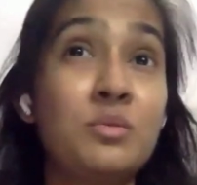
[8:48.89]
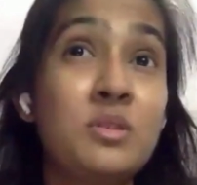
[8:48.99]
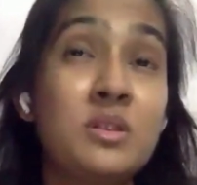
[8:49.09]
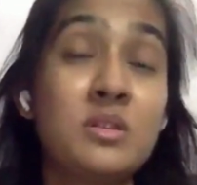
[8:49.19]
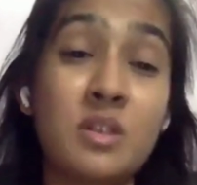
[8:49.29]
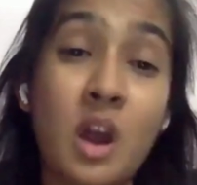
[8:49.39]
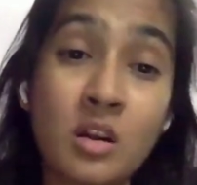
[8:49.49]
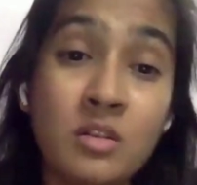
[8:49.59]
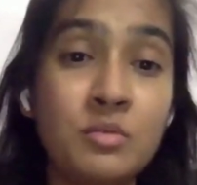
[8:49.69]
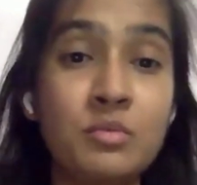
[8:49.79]
to start
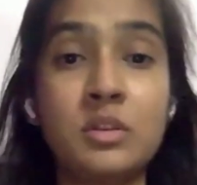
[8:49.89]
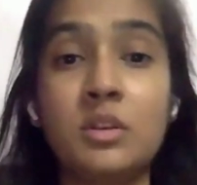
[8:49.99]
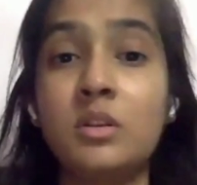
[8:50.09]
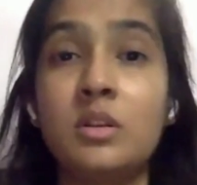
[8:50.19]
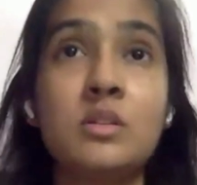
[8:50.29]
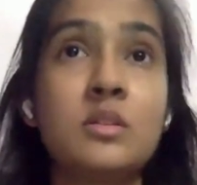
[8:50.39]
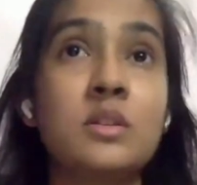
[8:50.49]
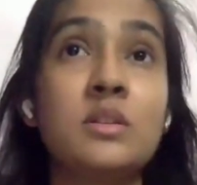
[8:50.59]
using an AAC.